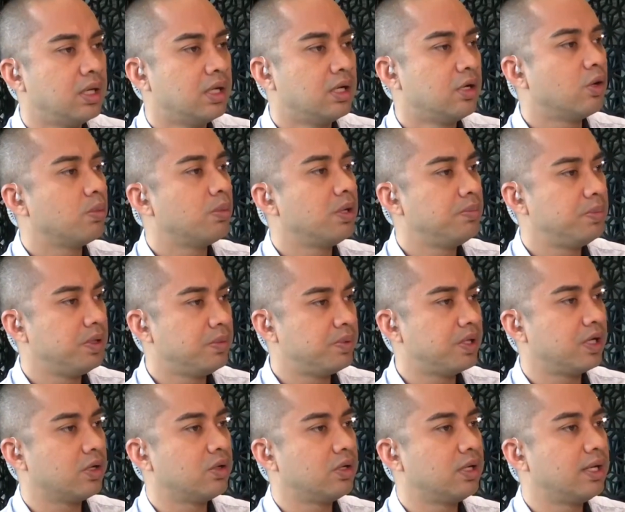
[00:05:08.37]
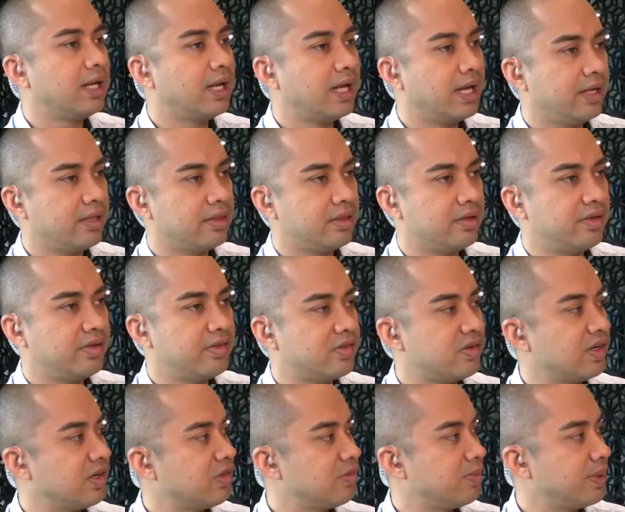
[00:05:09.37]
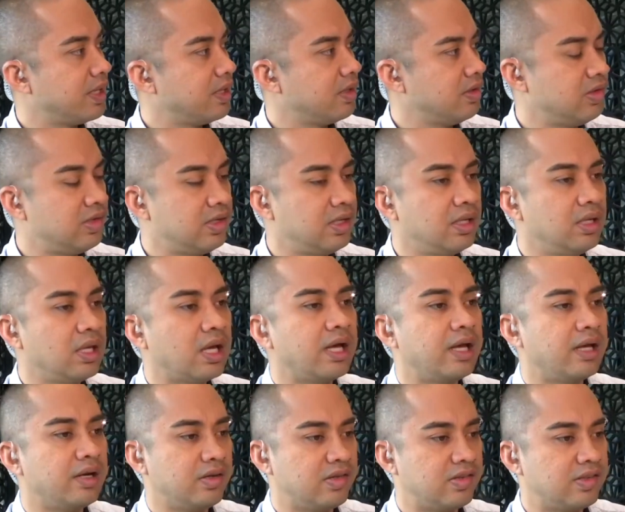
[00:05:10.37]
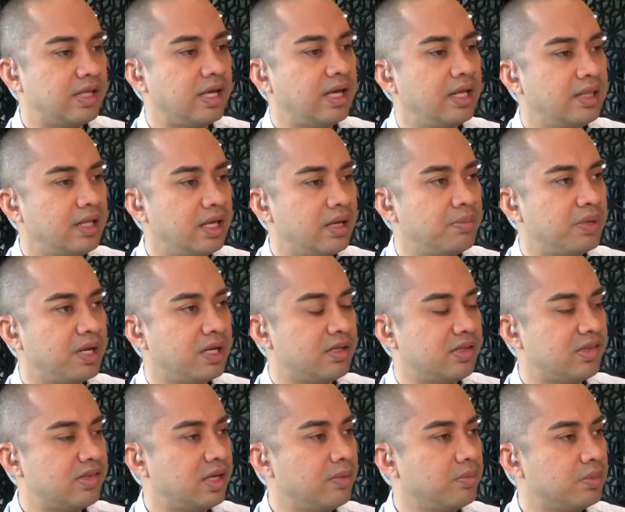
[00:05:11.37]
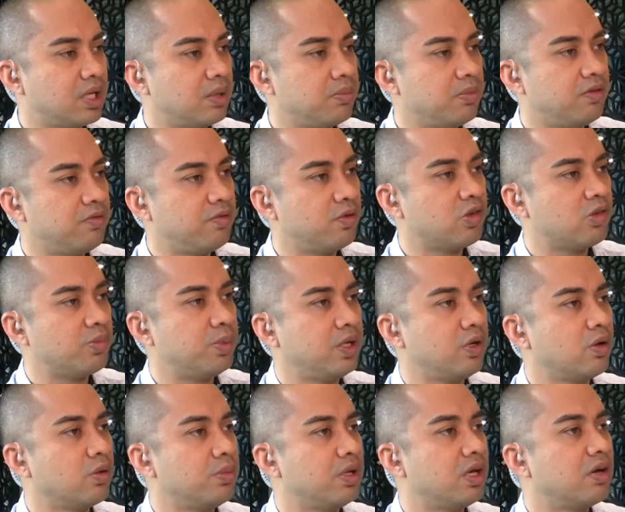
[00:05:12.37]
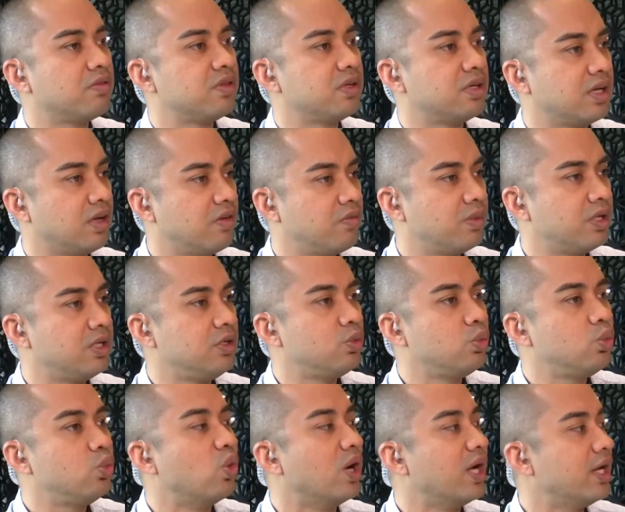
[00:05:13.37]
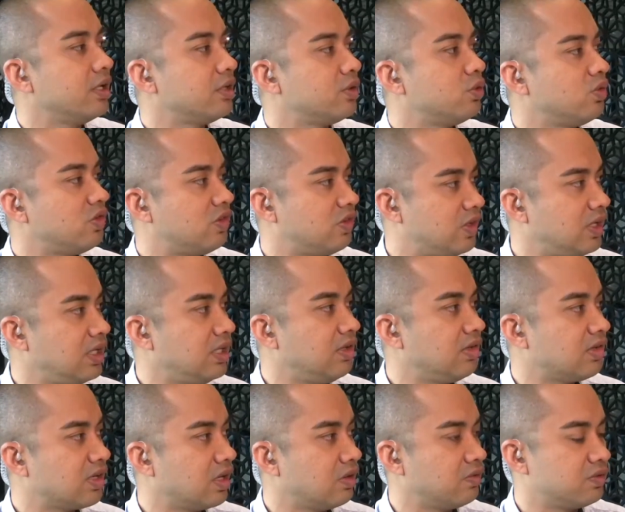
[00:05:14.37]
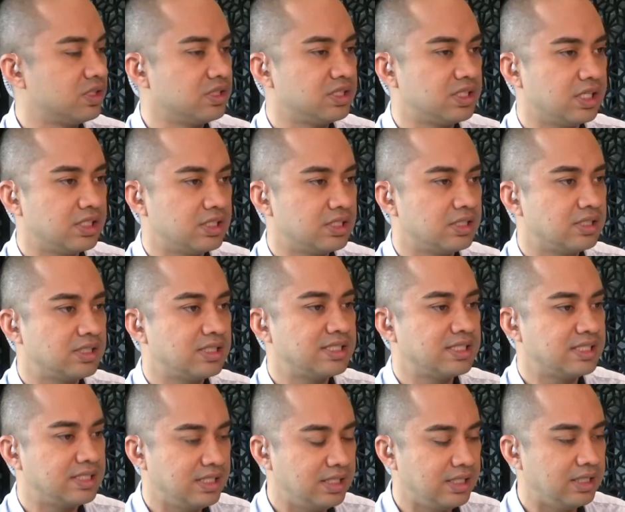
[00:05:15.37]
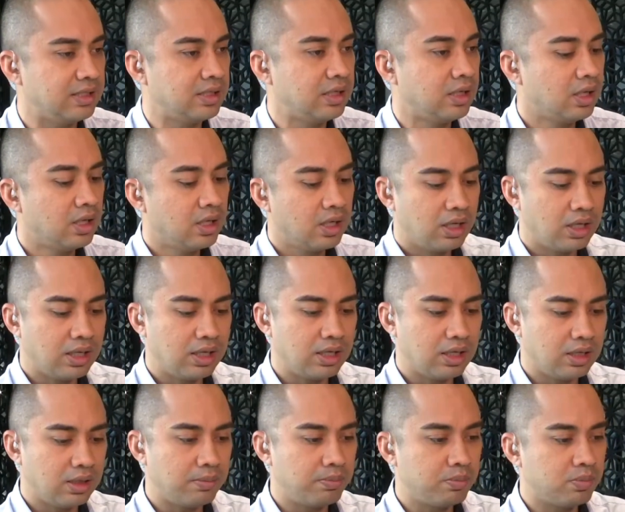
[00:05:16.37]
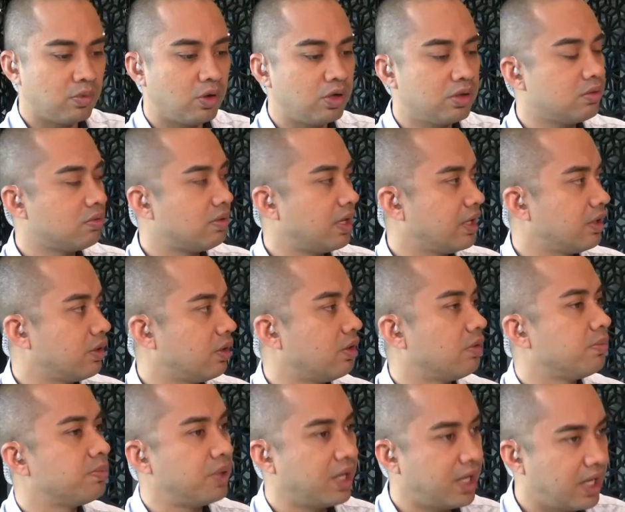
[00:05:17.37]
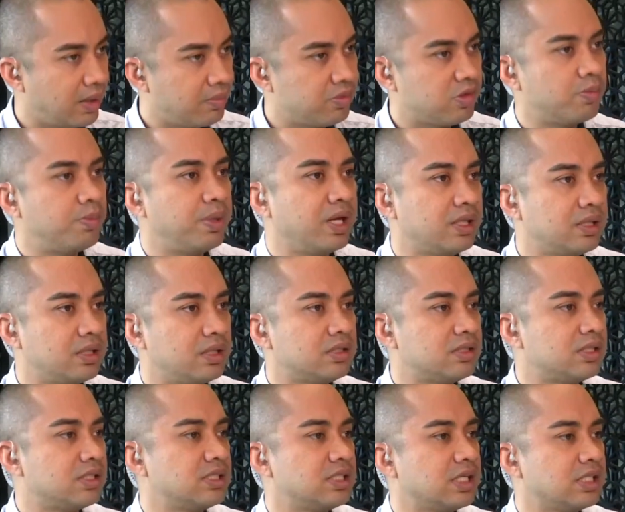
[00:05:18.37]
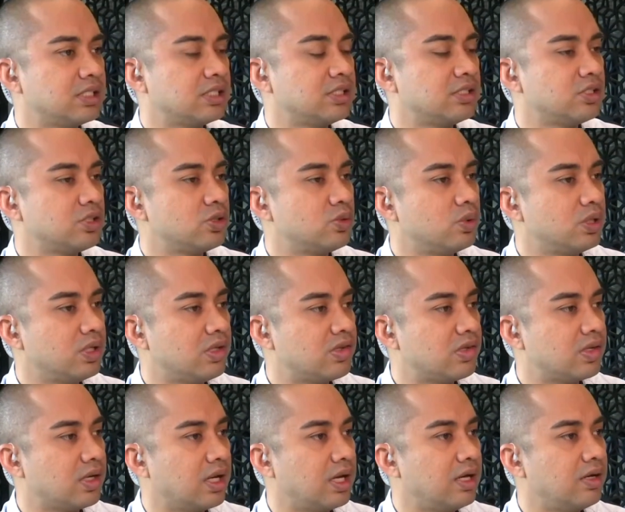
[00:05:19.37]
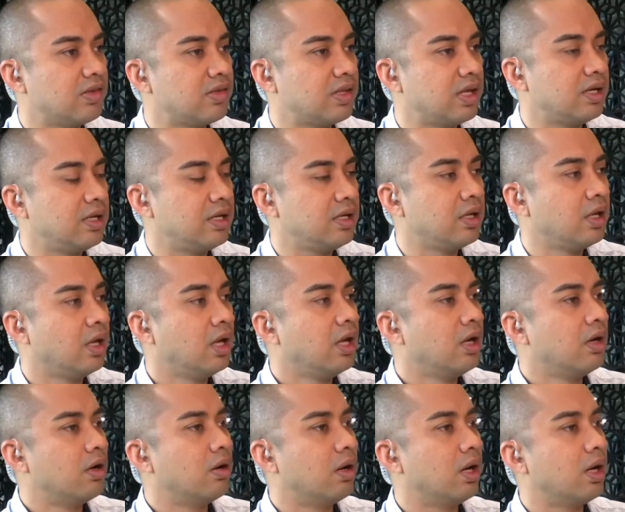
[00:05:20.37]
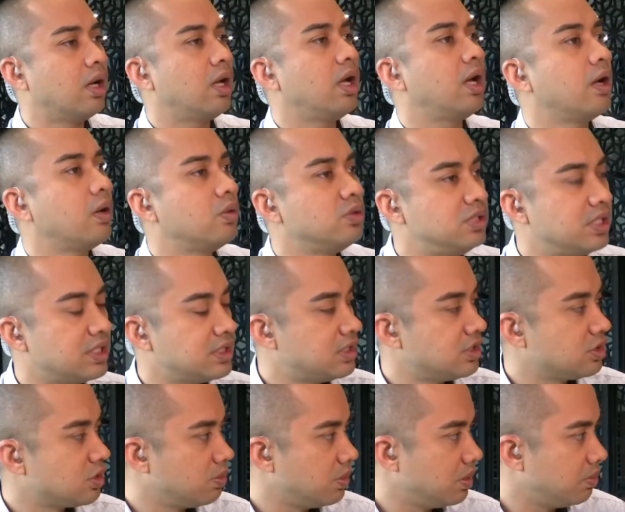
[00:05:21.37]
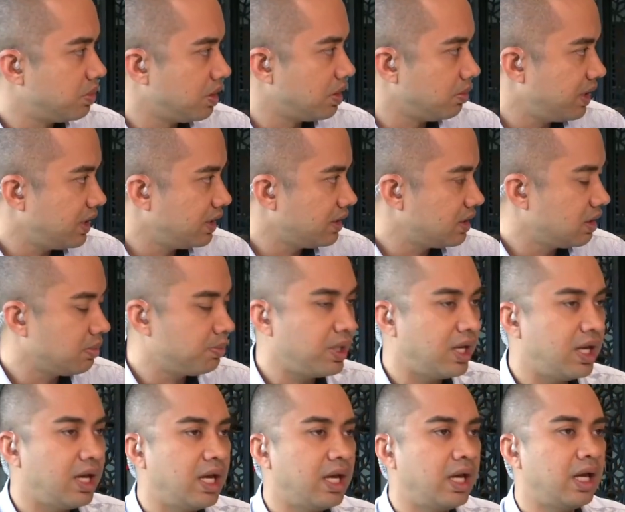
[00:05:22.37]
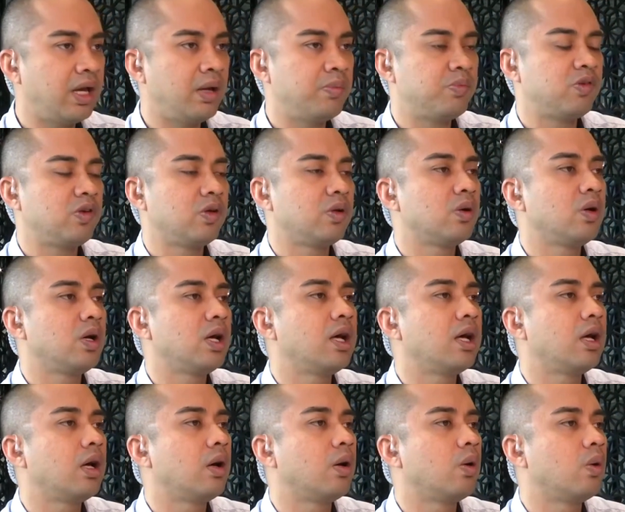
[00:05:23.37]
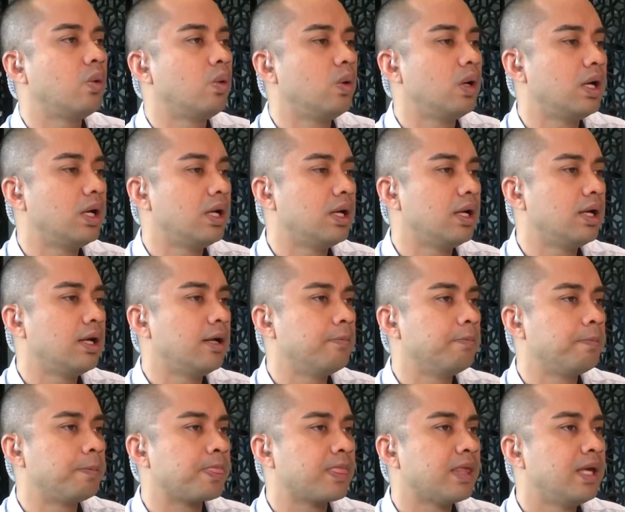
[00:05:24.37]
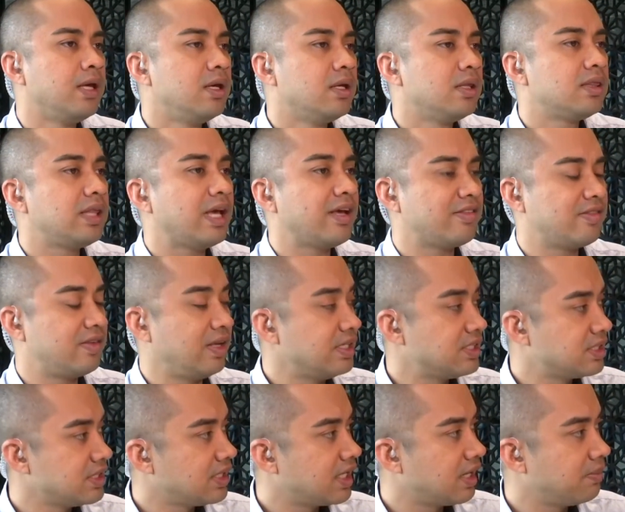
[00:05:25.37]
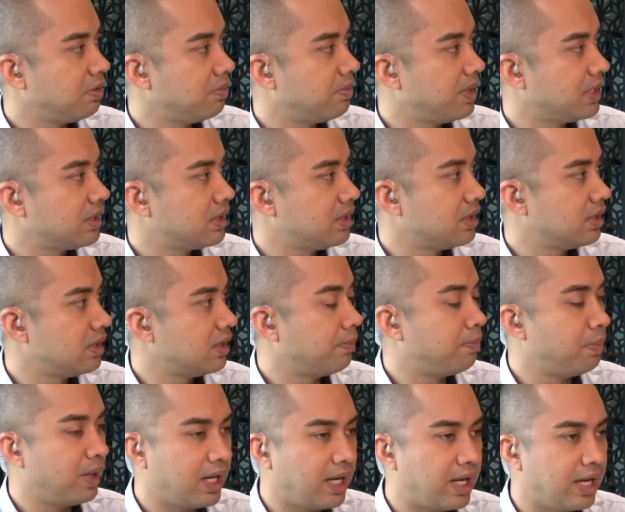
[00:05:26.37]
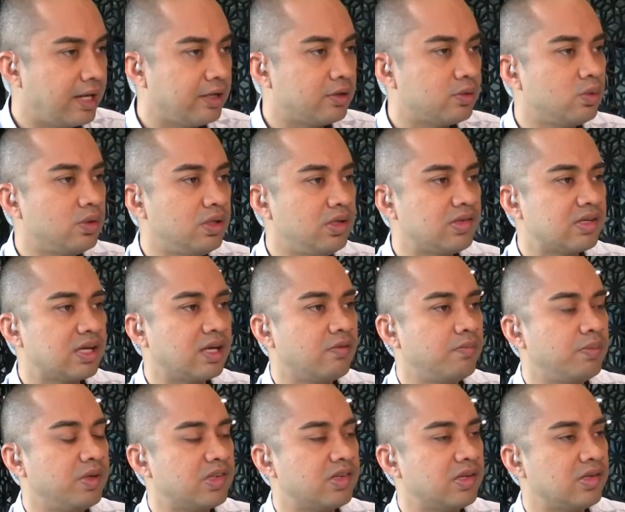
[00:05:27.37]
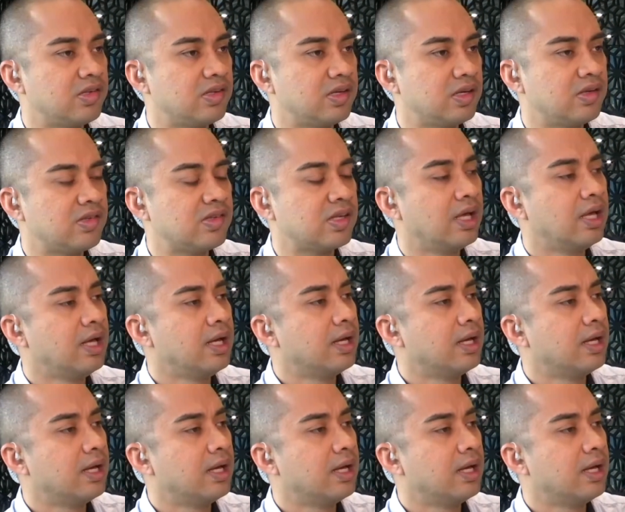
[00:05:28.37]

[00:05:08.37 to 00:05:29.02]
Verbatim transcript: Not many people are going to like this transparency. I understand that, but at the same time, if you're speaking on behalf of the government, you want to see these kind of transactions seen um, on the record. Perhaps better transactions towards uh, understanding uh, how GST is going to be implemented. Mm-hmm. Perhaps mm. you know how. Um, taxation can be better applied to these kind of businesses.